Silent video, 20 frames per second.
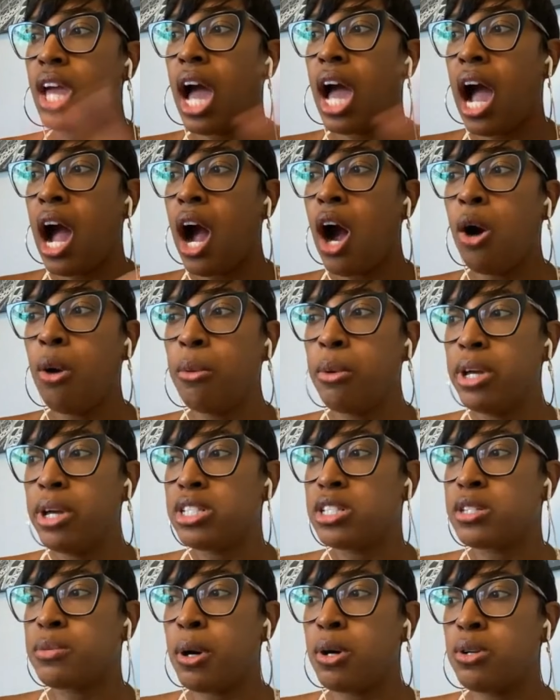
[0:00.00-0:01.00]
I
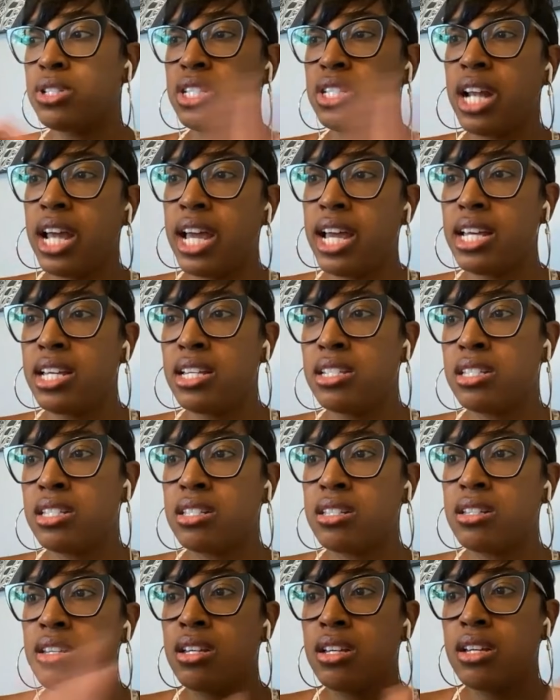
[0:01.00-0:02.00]
always post it
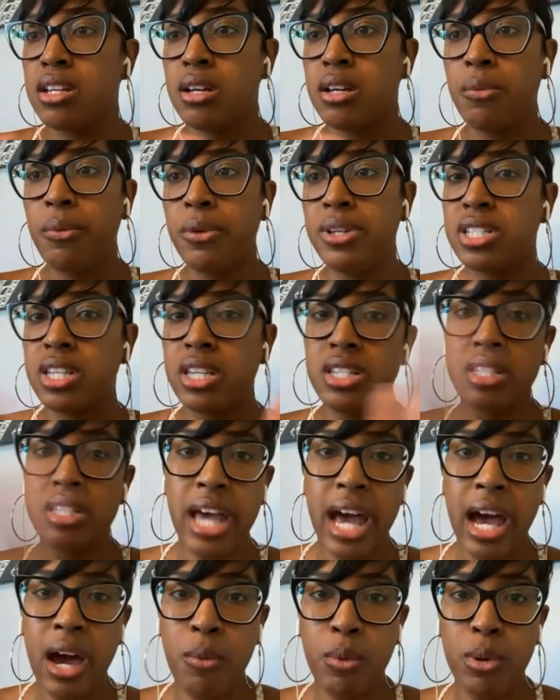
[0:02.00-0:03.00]
as Whiskey
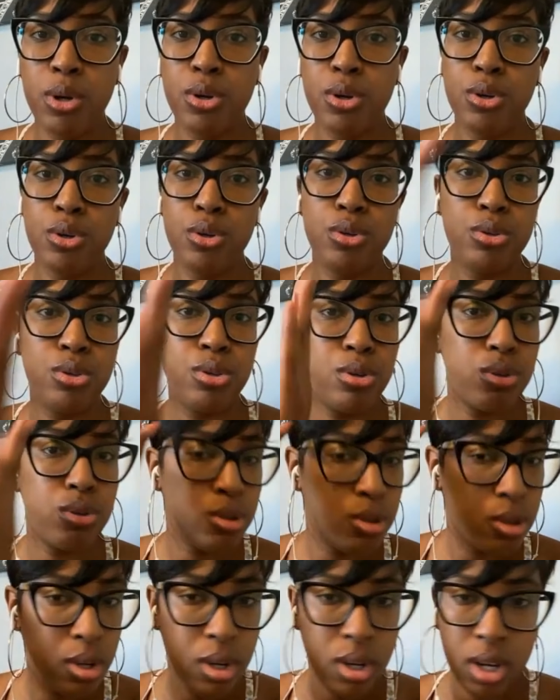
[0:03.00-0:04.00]
Soured
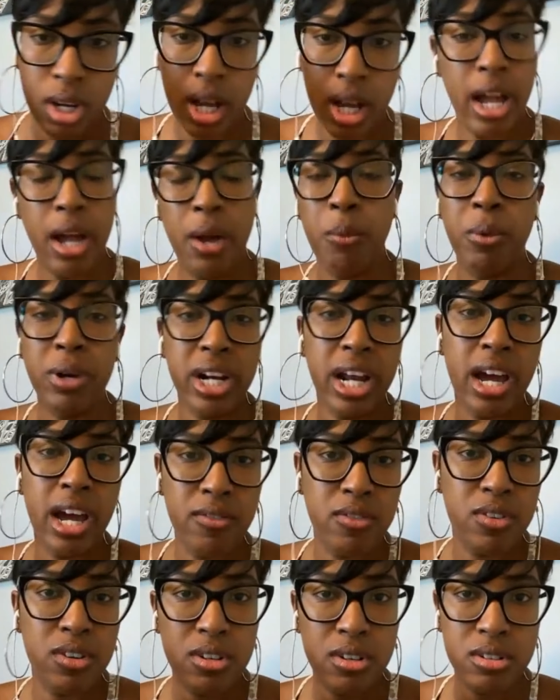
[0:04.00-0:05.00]
and
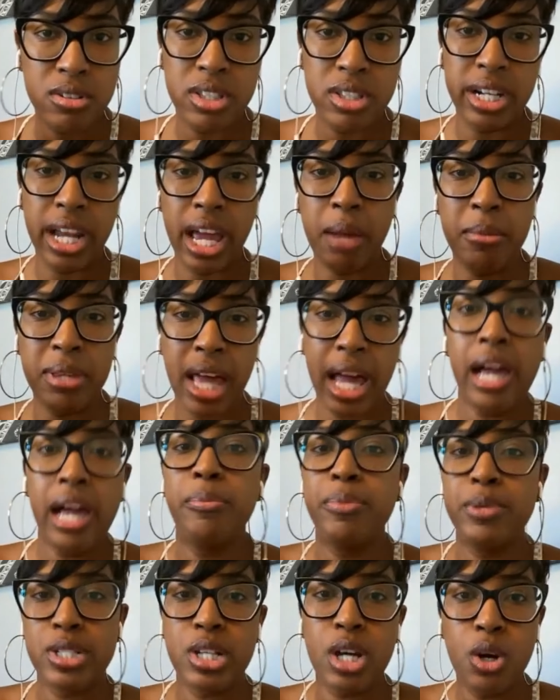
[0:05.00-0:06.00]
whatever the name of that
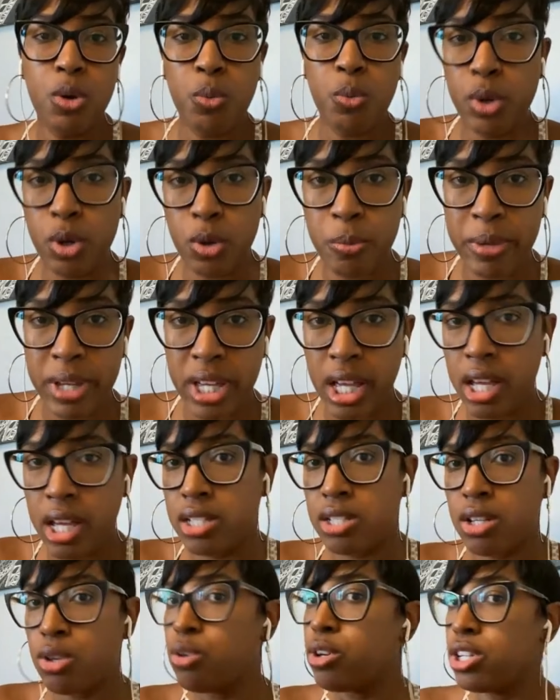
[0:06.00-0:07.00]
episode will be.
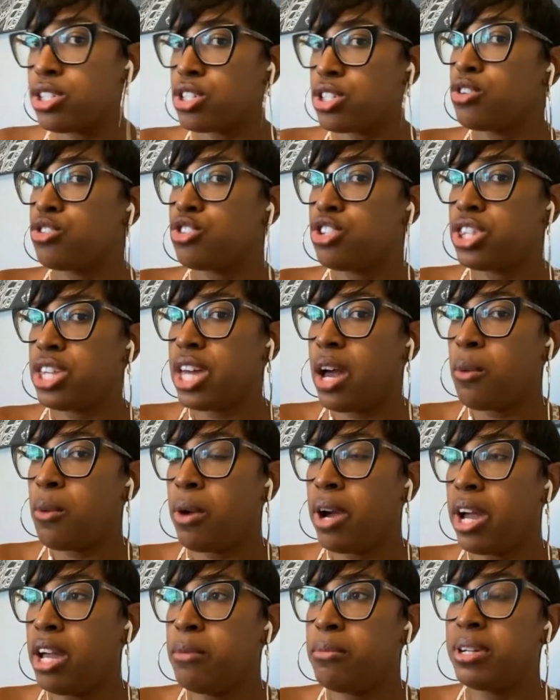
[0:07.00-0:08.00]
So you can search it that
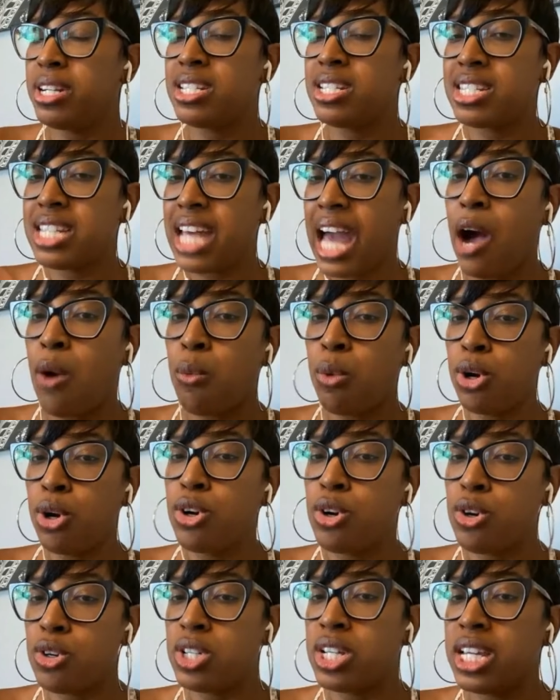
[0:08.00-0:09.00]
way, but it's
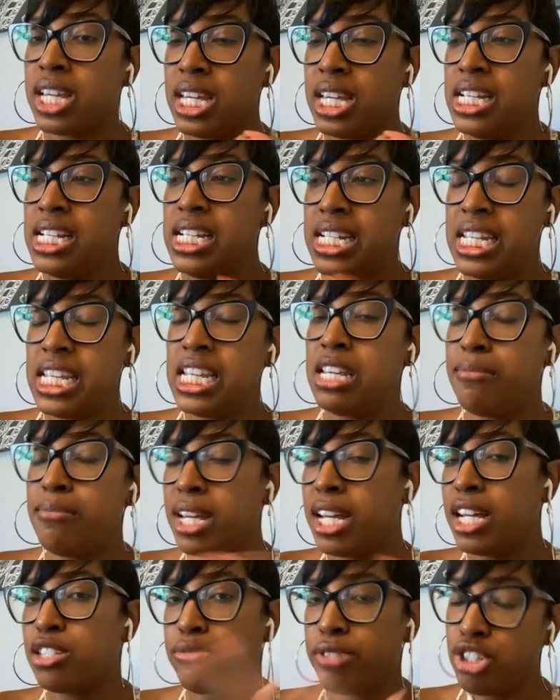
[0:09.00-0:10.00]
Soured ED
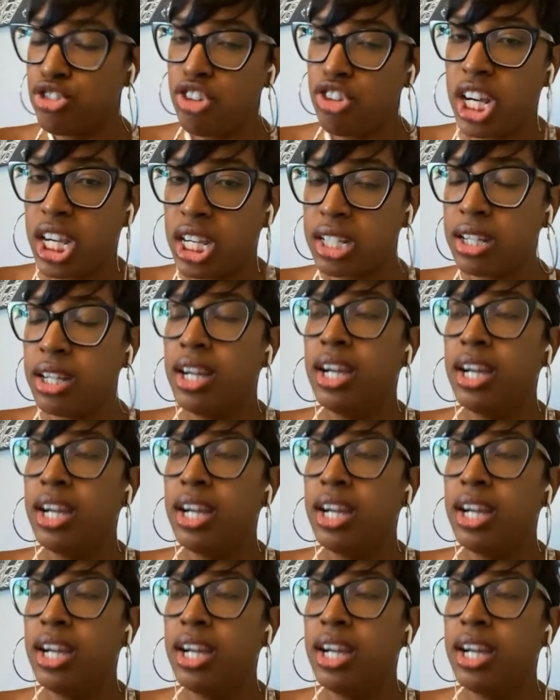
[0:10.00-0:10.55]
because we drunk.